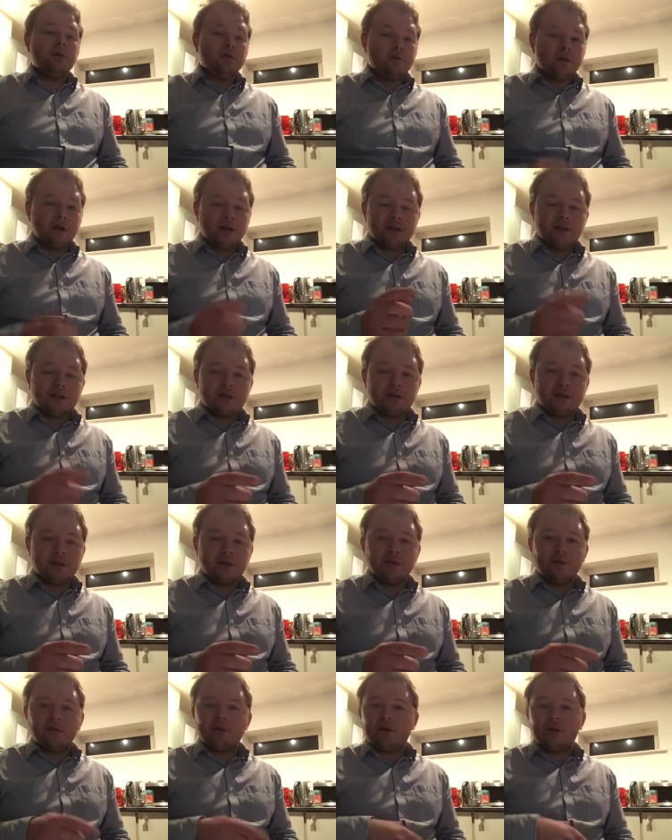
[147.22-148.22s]
Or
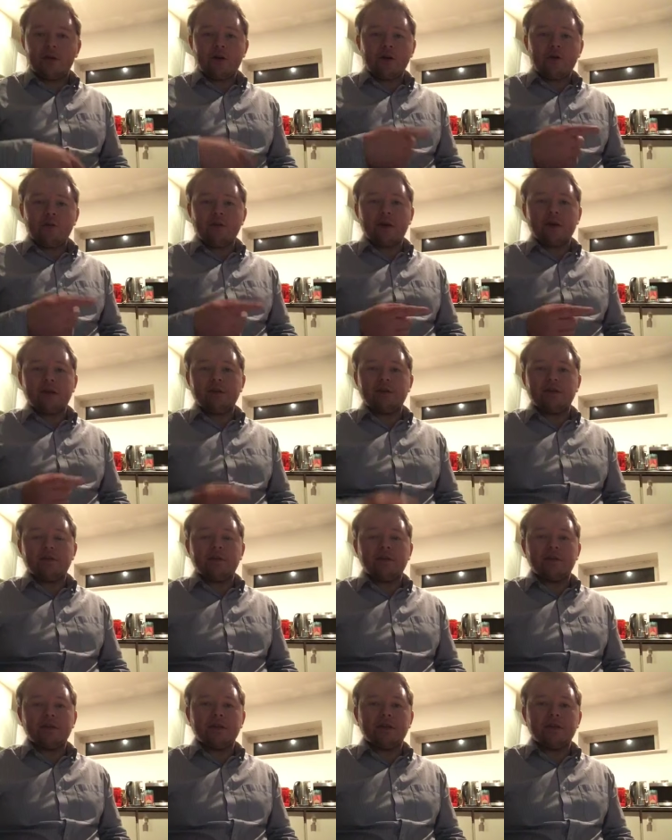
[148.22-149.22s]
actually, or another way to
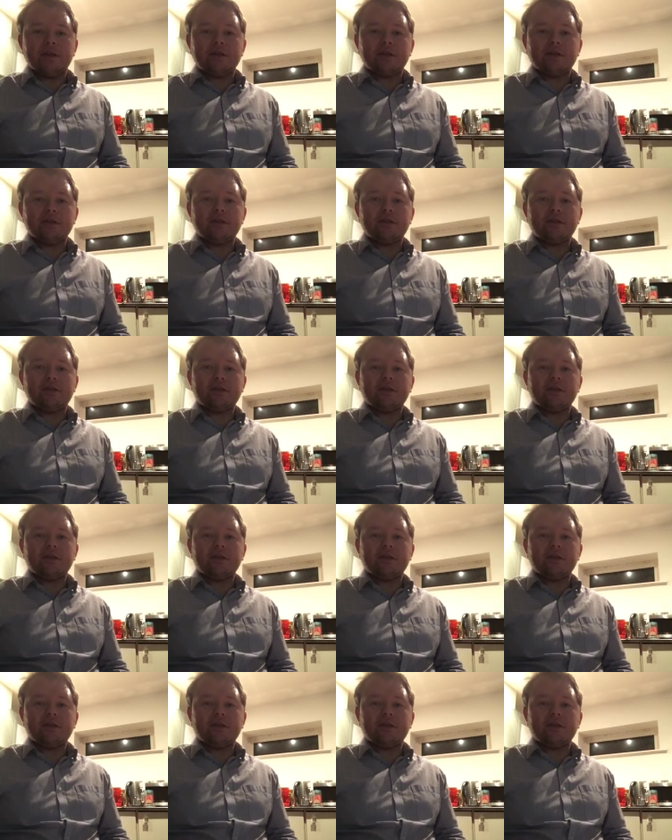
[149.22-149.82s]
do it is